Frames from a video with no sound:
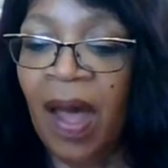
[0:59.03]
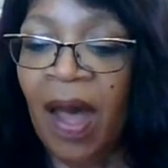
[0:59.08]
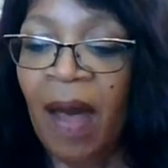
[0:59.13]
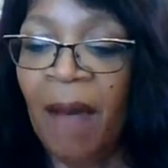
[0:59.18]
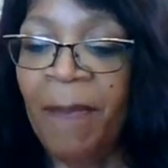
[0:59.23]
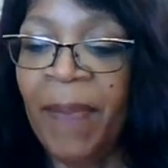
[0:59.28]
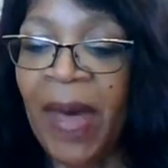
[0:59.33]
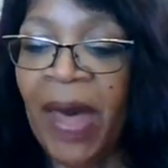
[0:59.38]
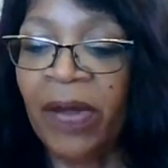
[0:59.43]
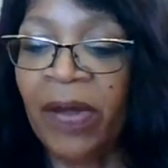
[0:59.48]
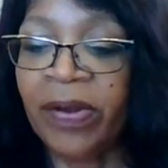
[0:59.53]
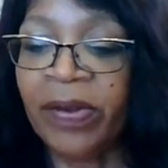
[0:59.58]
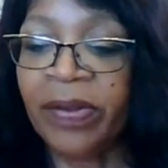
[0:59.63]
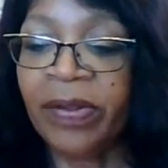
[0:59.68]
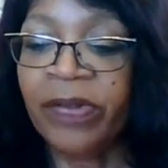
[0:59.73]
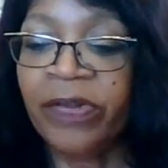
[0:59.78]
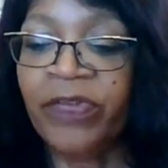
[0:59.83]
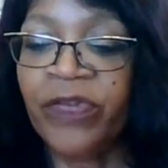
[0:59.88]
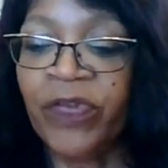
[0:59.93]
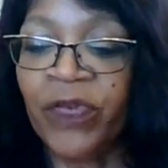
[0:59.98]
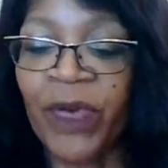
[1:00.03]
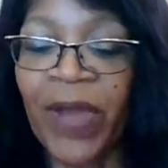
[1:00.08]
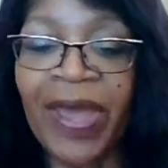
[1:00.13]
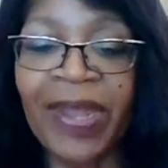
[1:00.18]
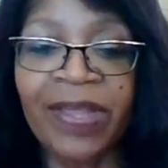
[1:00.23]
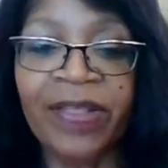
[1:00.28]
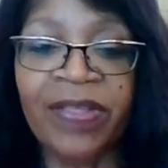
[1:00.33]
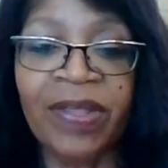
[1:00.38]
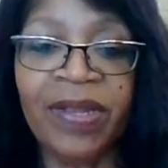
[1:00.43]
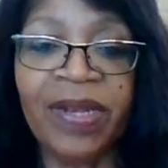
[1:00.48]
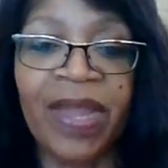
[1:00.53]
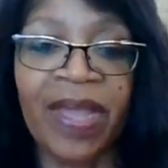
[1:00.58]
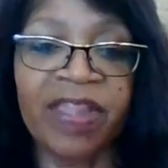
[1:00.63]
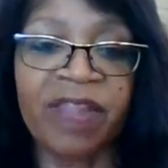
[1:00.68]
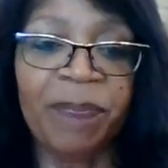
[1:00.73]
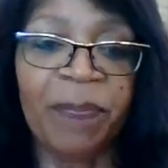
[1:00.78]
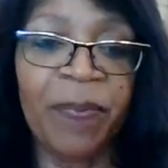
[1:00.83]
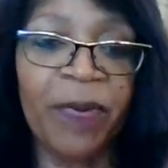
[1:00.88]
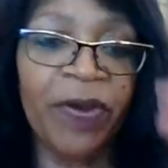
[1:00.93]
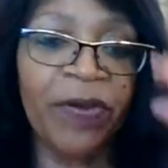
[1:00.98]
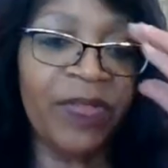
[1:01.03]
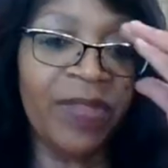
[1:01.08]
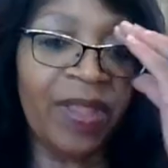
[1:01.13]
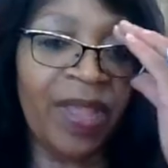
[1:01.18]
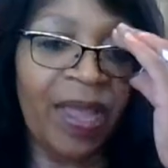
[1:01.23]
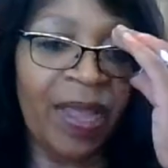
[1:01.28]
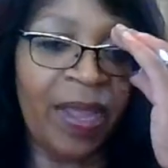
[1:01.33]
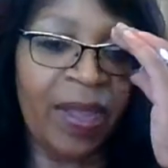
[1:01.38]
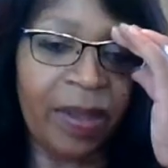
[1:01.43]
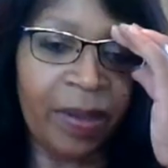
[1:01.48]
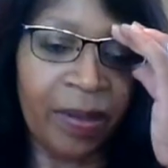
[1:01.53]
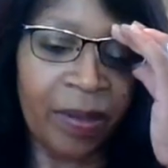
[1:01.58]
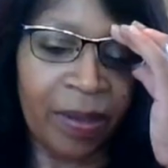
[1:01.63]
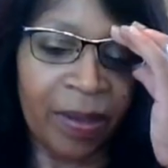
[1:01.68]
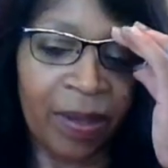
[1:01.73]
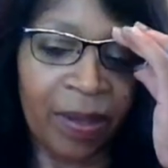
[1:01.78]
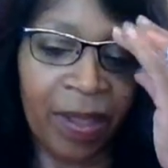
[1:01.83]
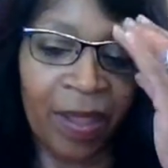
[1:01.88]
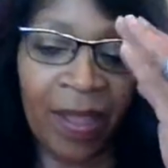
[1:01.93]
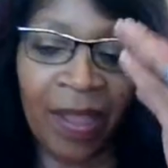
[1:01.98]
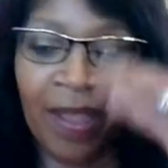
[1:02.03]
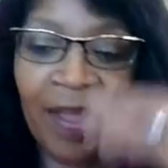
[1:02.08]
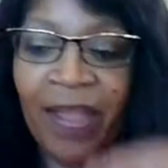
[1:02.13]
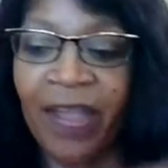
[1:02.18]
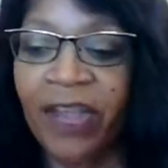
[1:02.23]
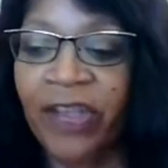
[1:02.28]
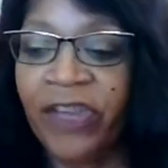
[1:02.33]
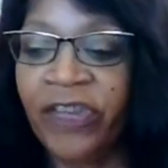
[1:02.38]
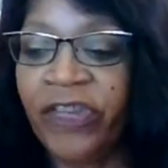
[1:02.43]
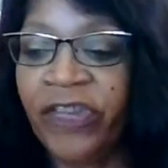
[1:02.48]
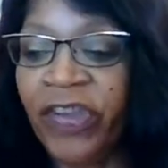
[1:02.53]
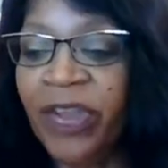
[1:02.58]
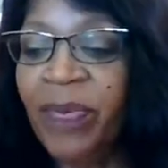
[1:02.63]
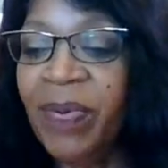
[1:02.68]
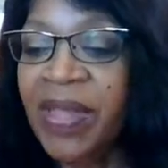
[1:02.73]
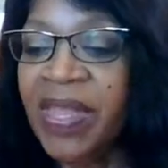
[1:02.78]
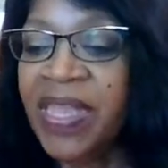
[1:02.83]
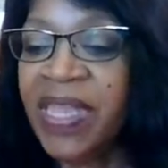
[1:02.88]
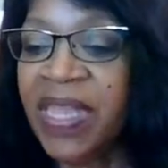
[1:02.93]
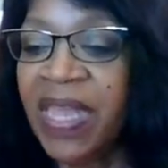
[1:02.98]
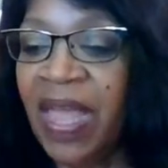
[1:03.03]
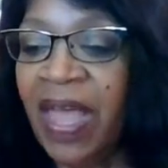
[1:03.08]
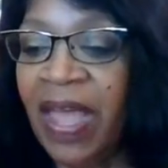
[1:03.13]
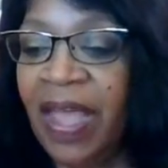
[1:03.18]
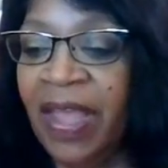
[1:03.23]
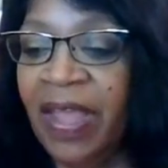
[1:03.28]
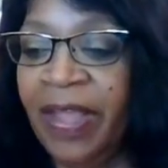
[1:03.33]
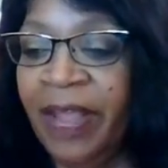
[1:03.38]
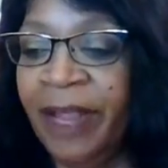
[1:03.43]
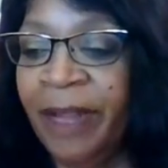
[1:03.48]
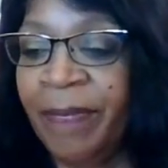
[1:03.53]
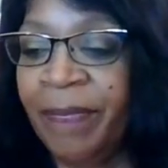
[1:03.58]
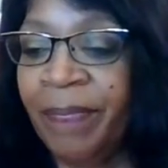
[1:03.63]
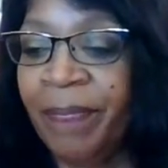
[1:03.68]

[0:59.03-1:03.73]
about dreading the next birthday, she would say,